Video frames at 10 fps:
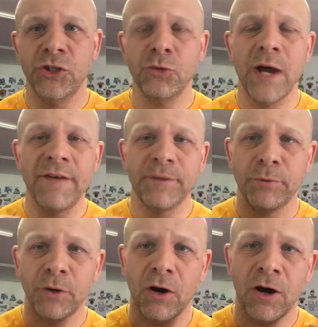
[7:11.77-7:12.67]
You have to
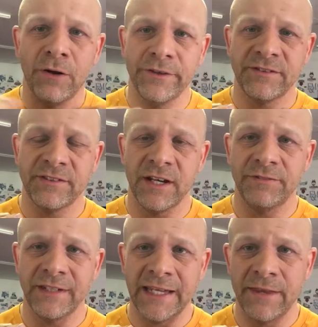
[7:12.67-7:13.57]
put all this
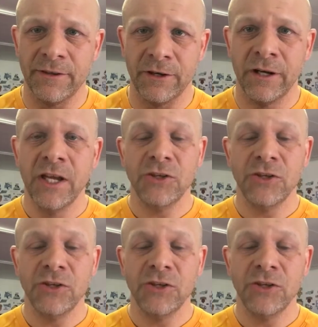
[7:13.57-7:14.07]
stuff together.